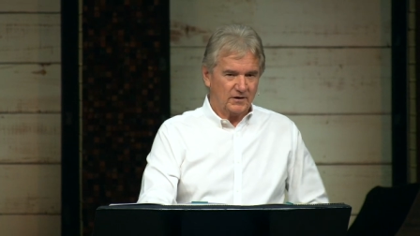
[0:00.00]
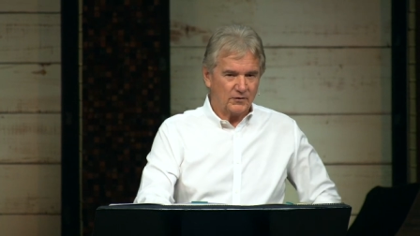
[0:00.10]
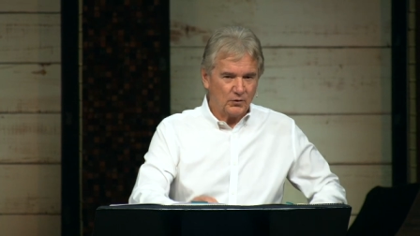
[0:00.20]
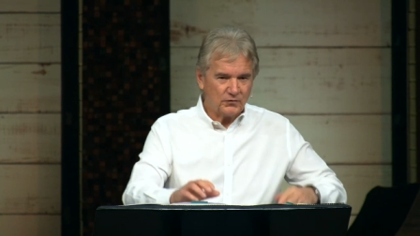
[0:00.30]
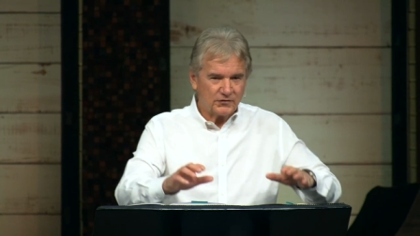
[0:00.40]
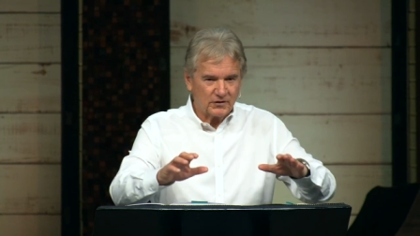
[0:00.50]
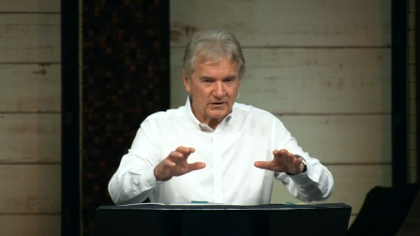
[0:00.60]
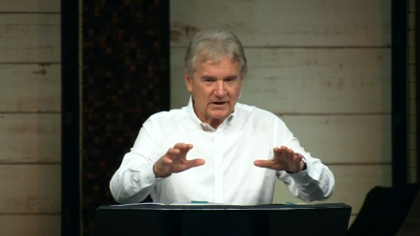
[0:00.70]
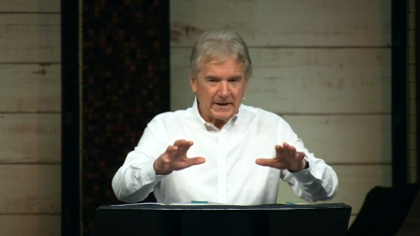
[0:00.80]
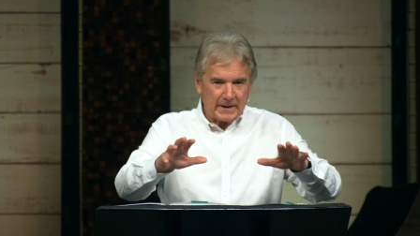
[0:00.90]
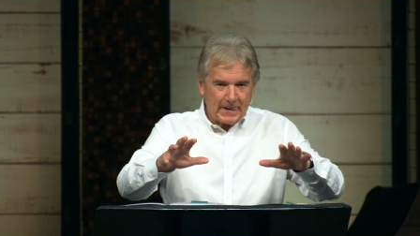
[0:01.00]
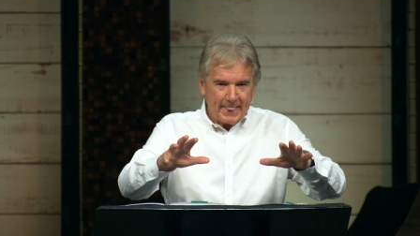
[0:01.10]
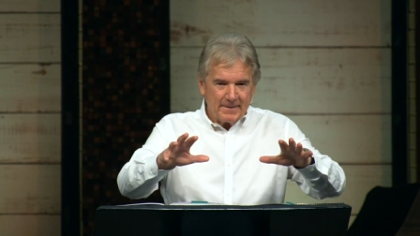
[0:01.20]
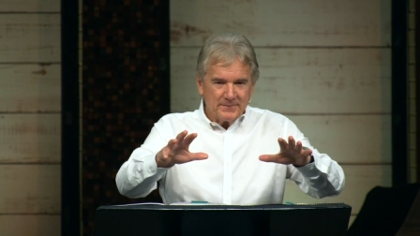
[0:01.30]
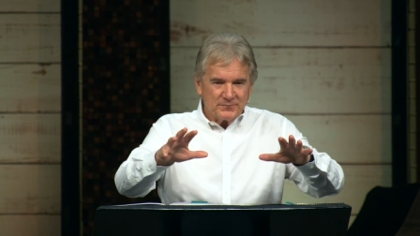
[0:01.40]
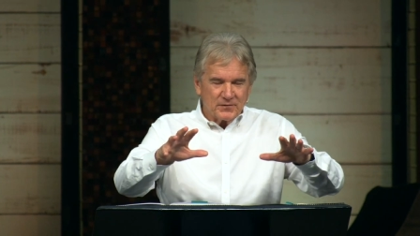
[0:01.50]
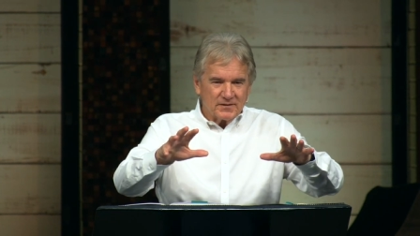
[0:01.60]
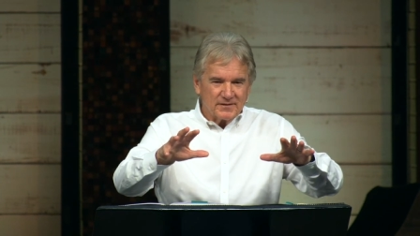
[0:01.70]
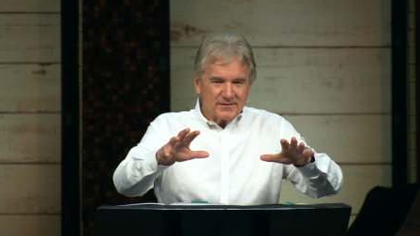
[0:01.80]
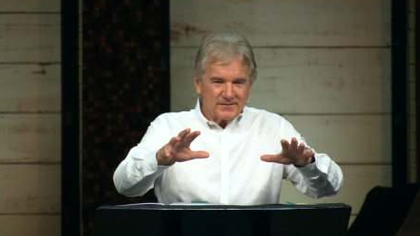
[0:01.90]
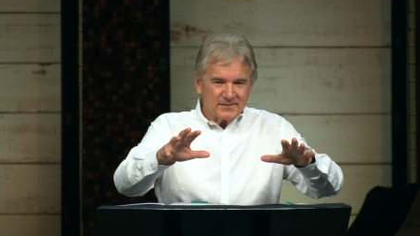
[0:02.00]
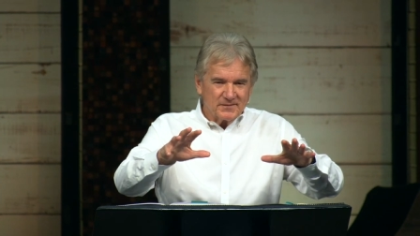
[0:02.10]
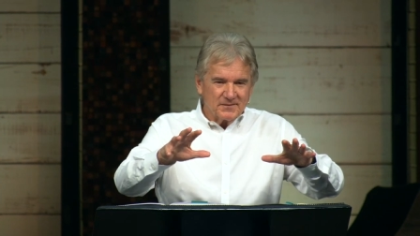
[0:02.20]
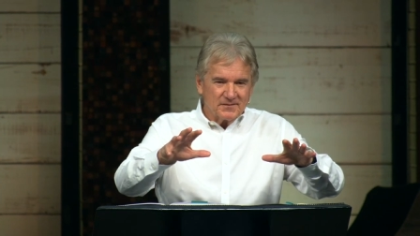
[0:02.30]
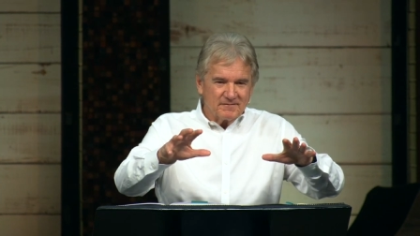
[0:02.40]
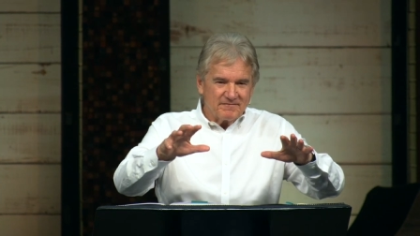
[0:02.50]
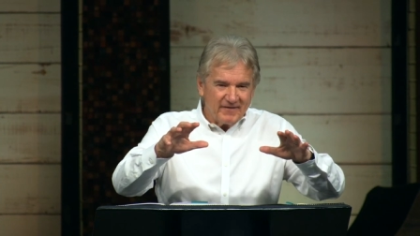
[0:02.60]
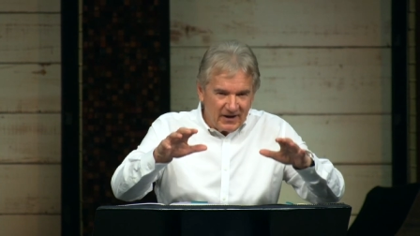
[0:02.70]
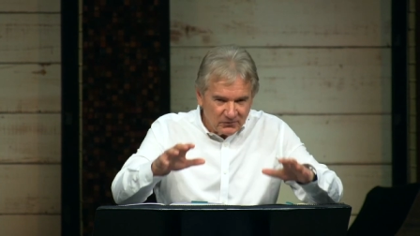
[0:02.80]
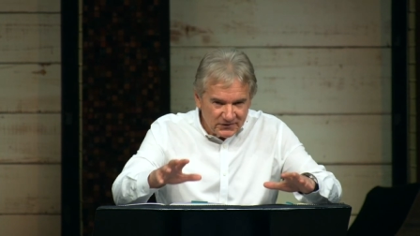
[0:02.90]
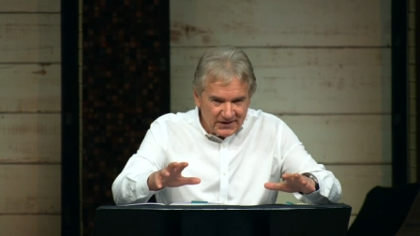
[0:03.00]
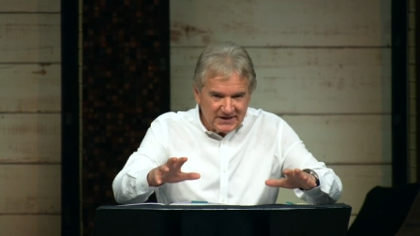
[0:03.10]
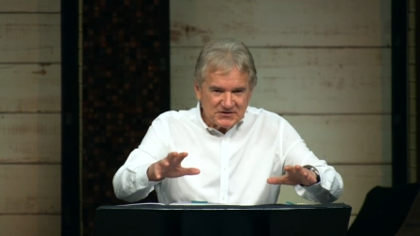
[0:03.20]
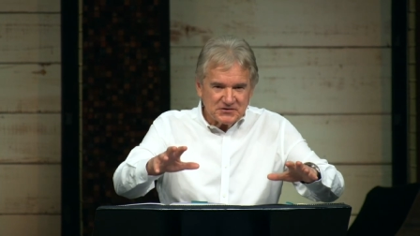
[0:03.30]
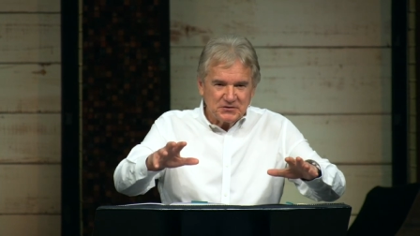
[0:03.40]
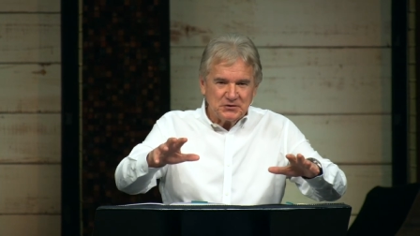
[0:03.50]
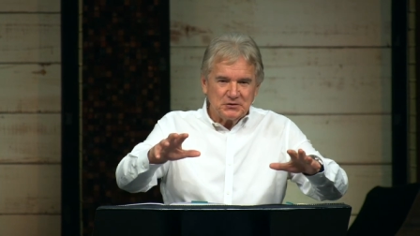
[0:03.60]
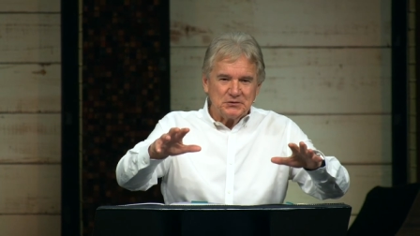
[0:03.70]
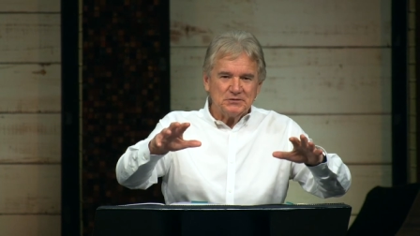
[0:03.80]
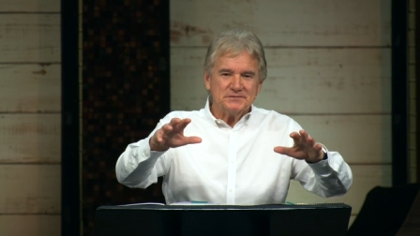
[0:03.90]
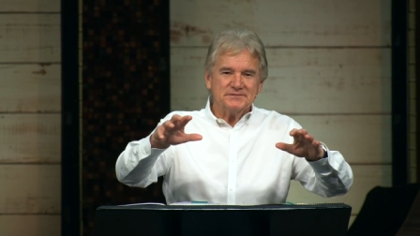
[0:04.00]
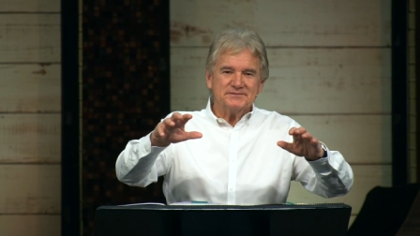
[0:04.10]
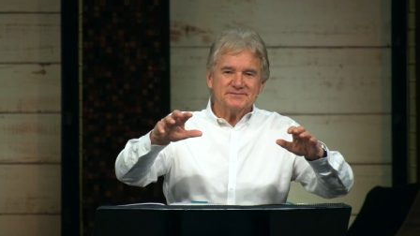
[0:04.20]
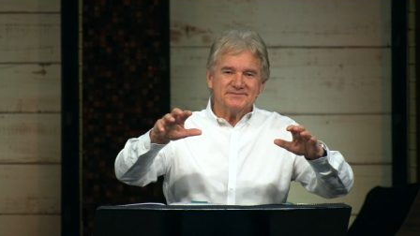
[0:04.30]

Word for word: Those are like foundational